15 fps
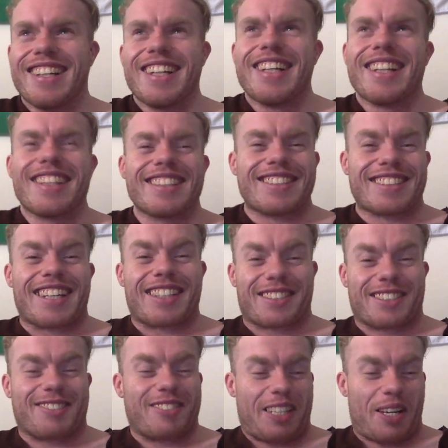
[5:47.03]
this is
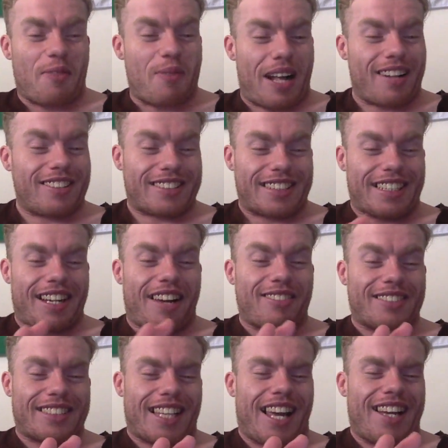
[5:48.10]
actually really embarrassing, I
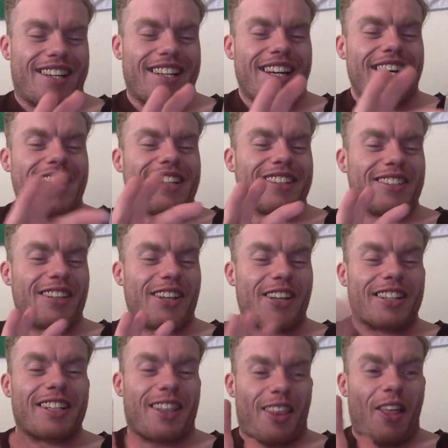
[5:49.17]
have to say. You're
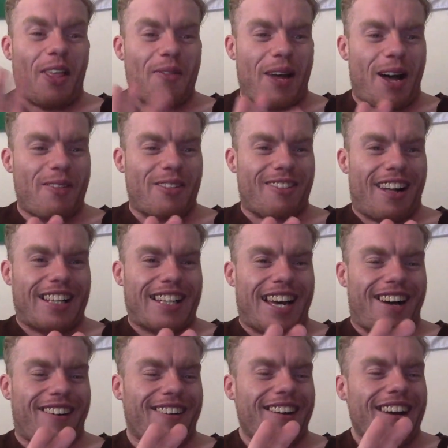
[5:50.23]
learning a lot about me right
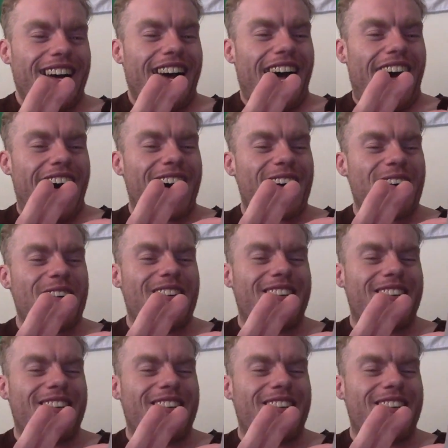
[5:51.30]
now. Uh,